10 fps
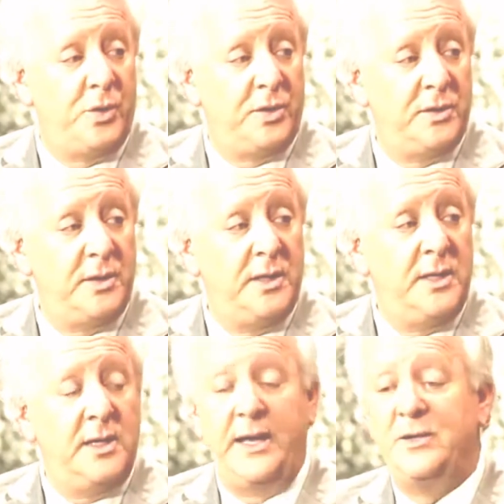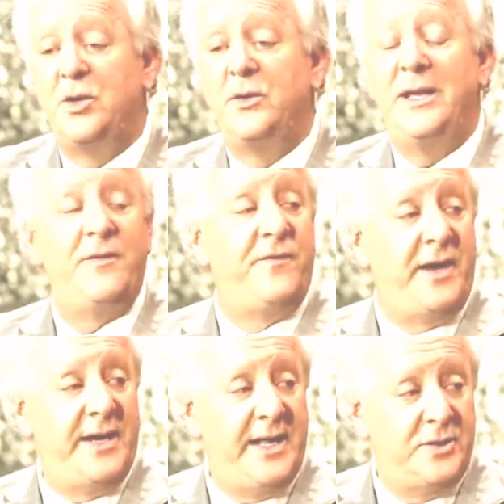work. And so they have
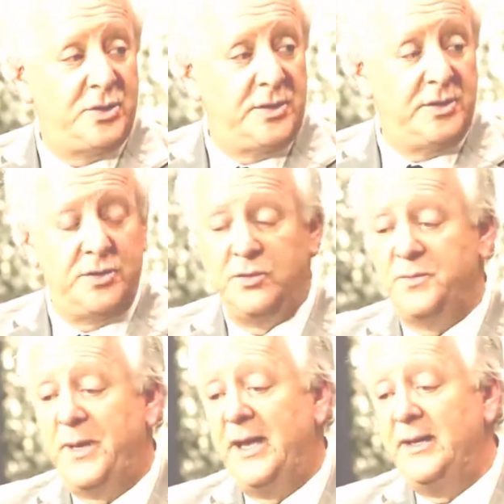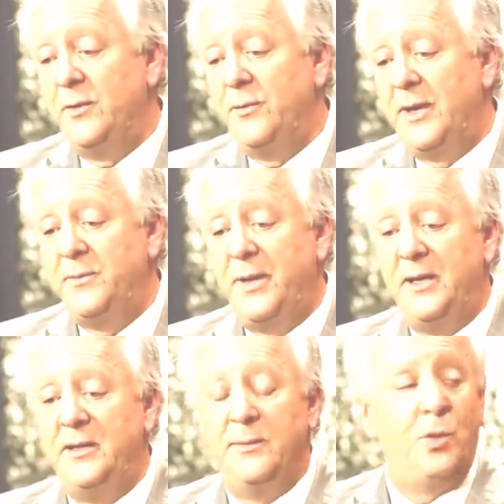financial issues, paying their rent,
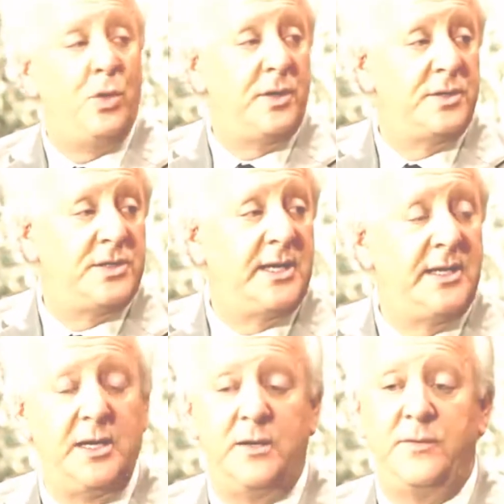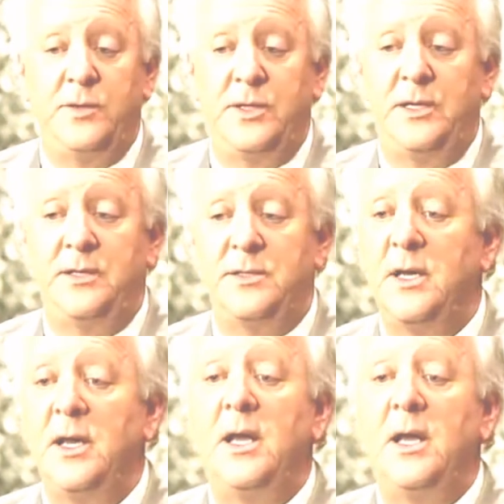paying their mortgage, taking care of their kids.